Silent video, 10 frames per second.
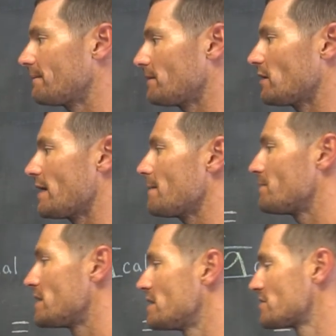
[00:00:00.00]
All right,
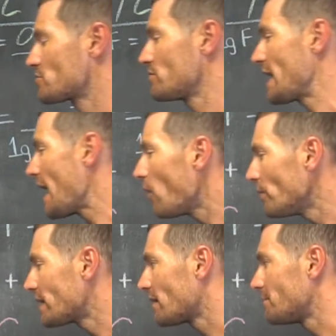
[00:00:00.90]
so now
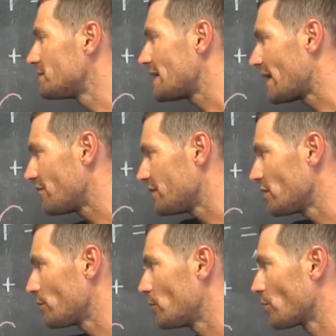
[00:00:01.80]
we come down
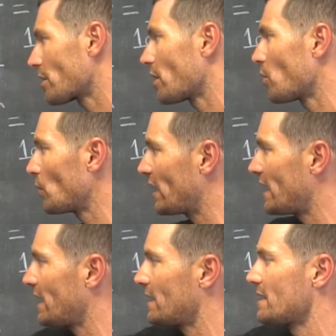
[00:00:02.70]
here, we work our
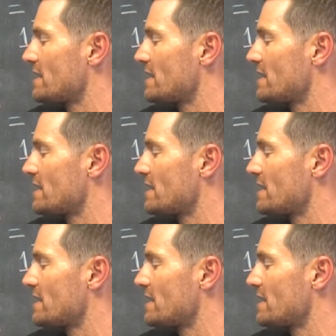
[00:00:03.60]
way.